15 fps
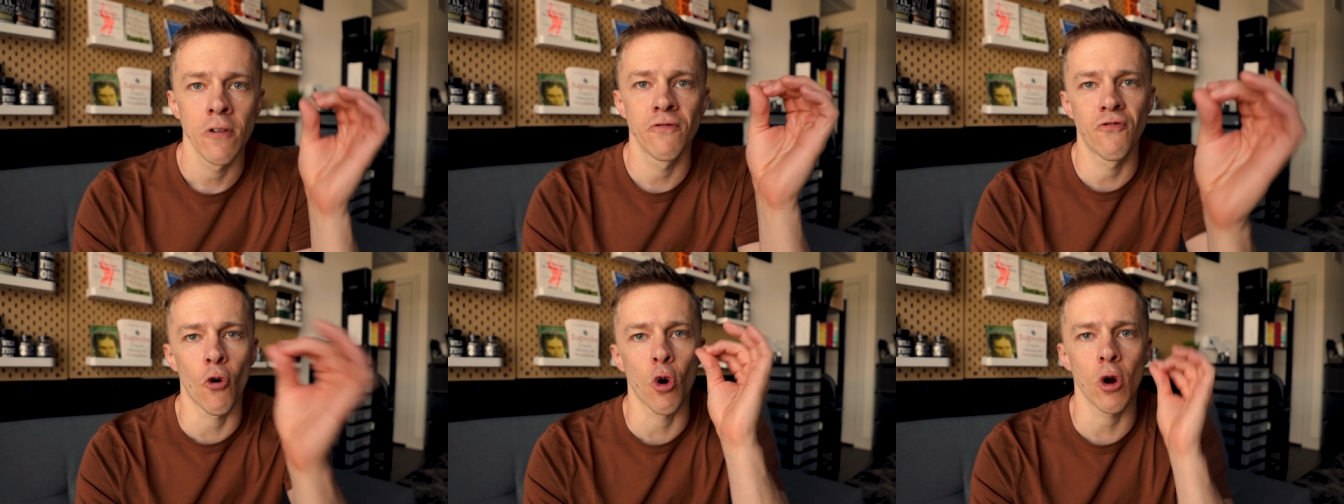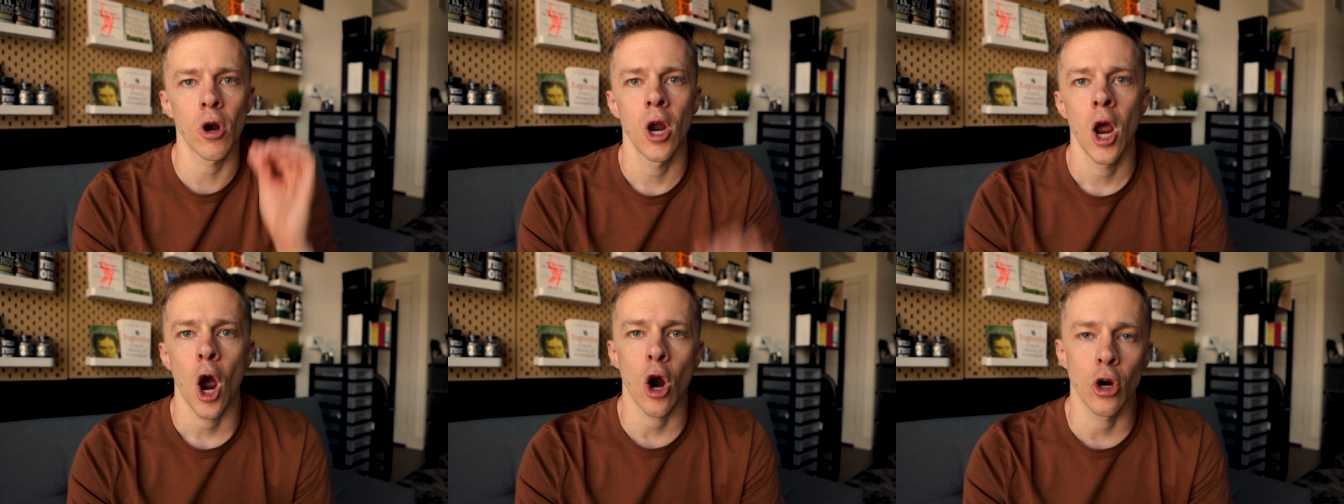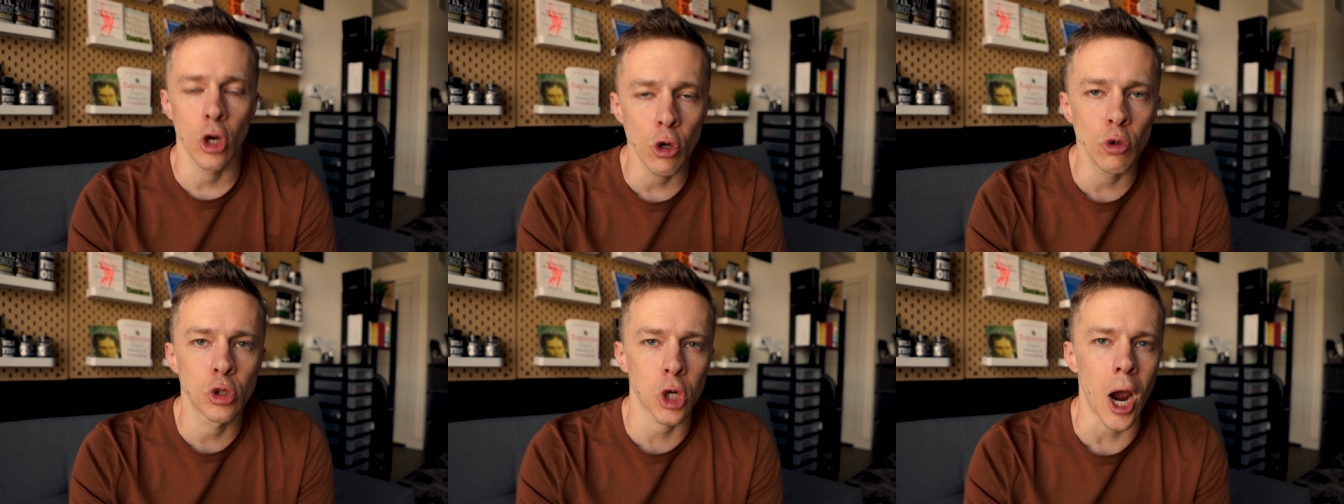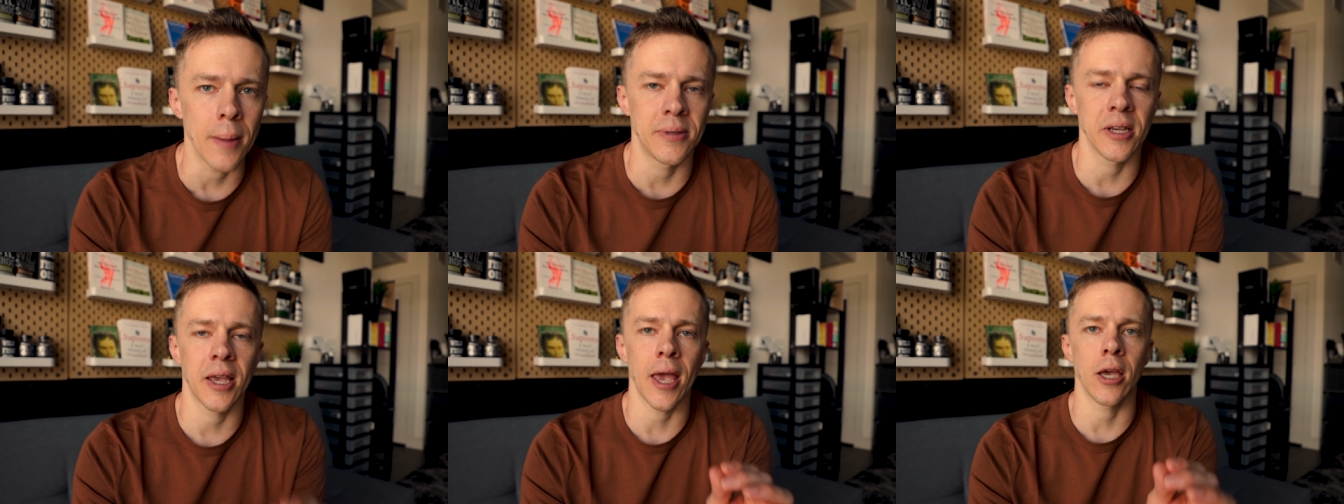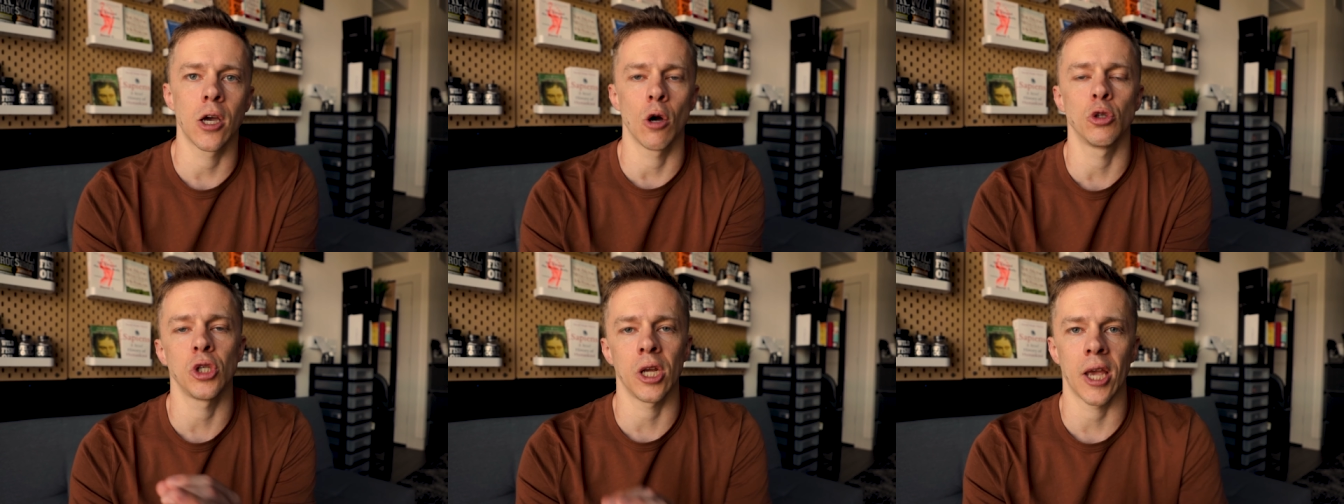for our new Tribe 10K
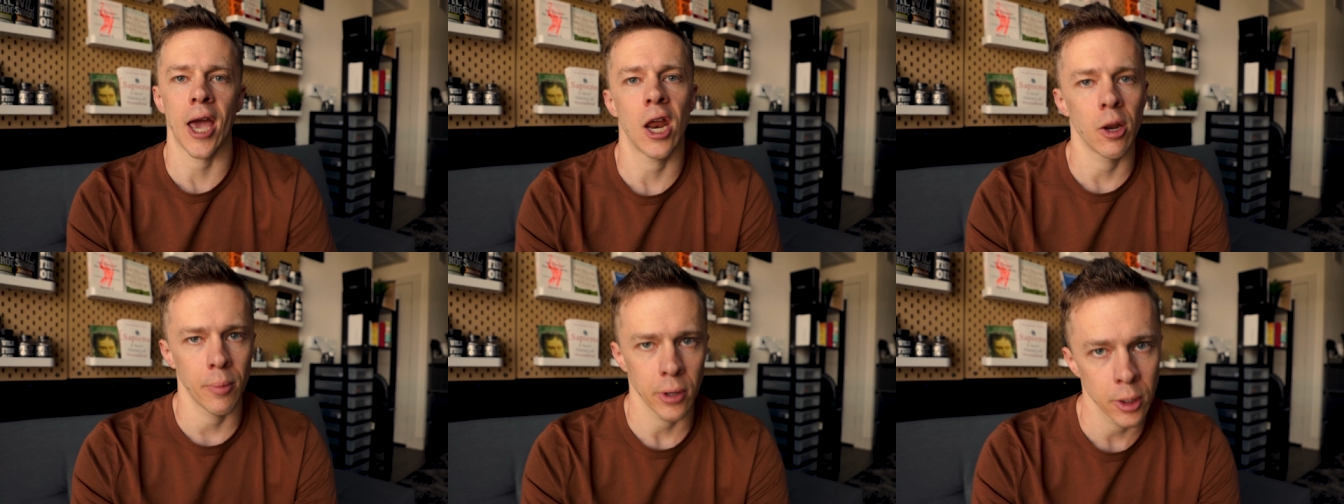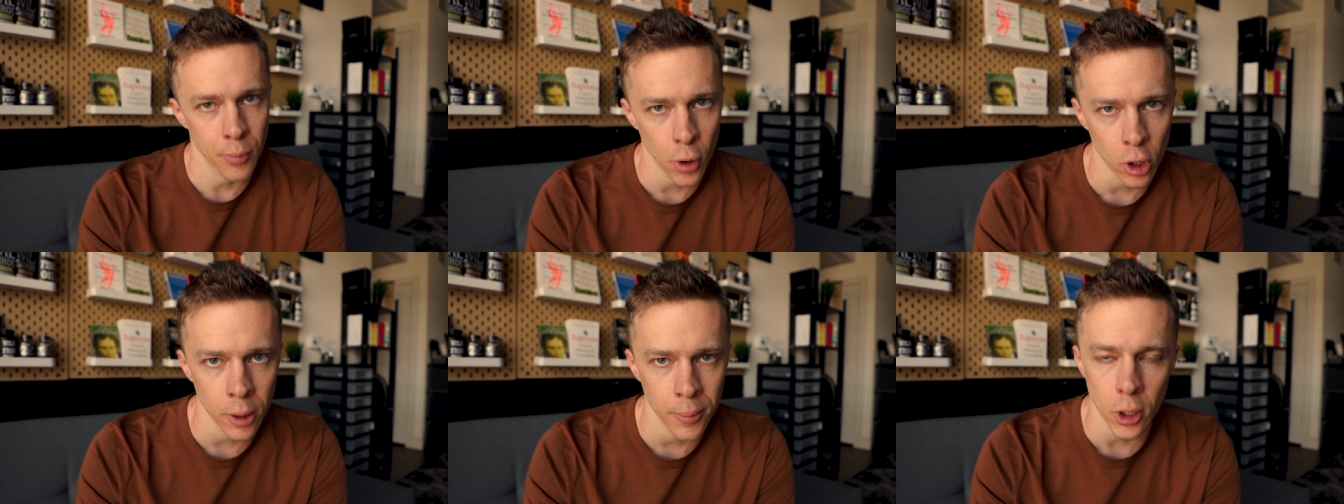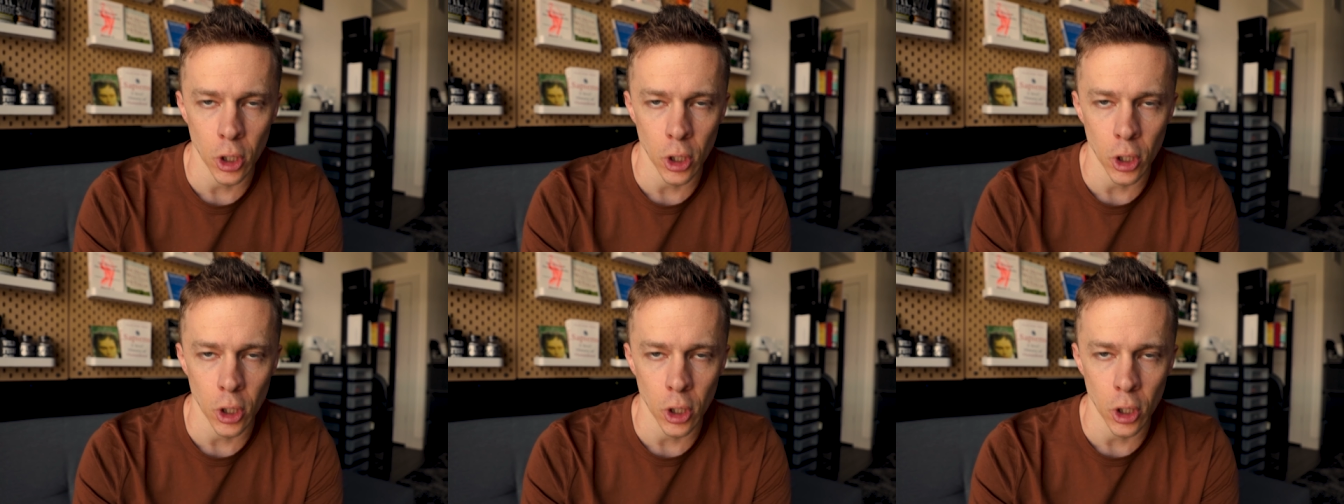coaching accountability program.